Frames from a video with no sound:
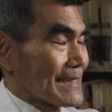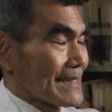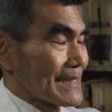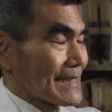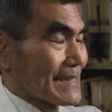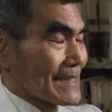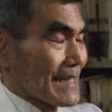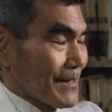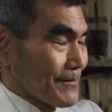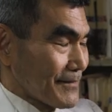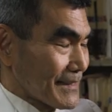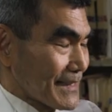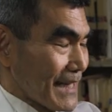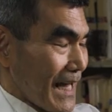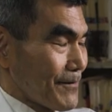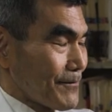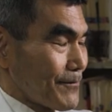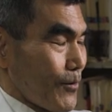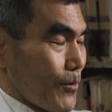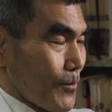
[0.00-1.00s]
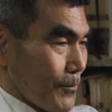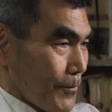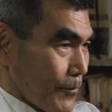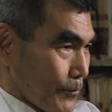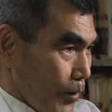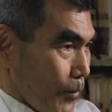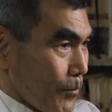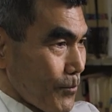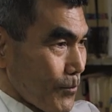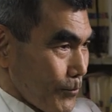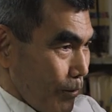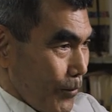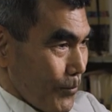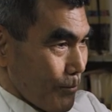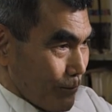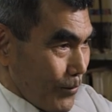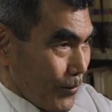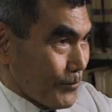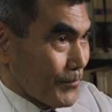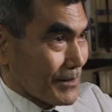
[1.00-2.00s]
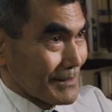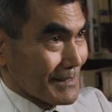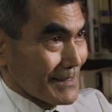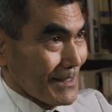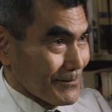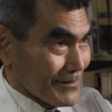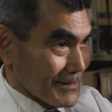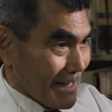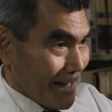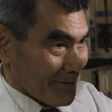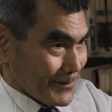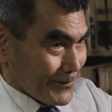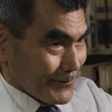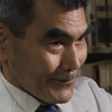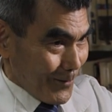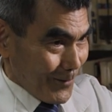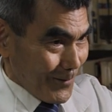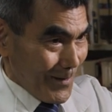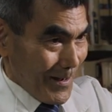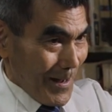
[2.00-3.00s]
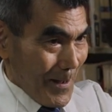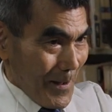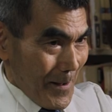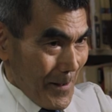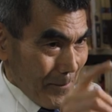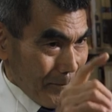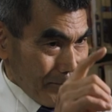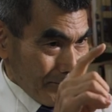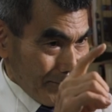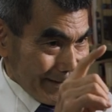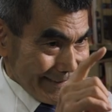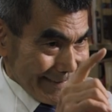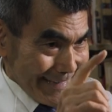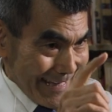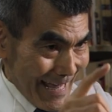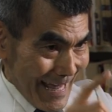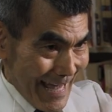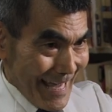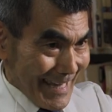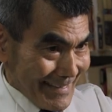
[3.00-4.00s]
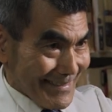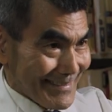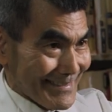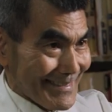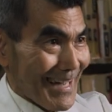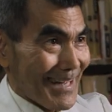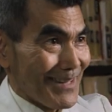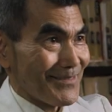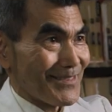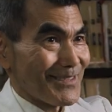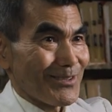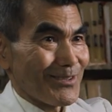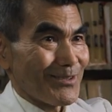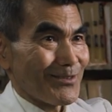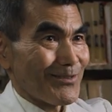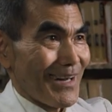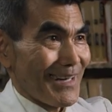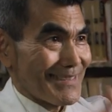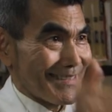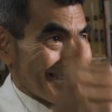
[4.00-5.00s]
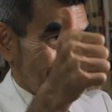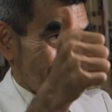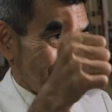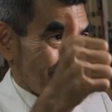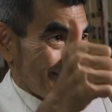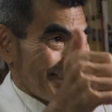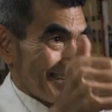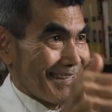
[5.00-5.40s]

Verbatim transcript: seven times fall, boom, boom, boom, seven times fall. But eighth time, you rise up.